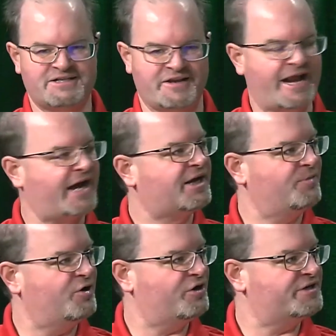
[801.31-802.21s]
the 9
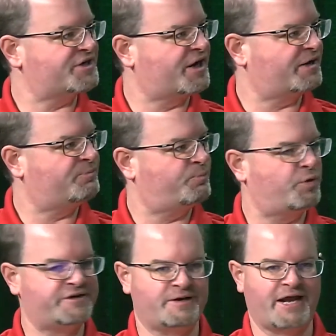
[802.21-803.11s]
communities are going to
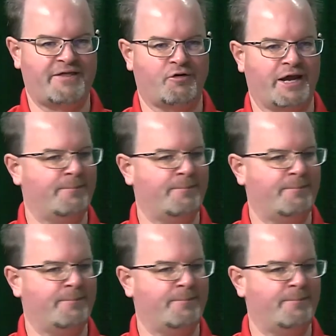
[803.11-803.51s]
put together a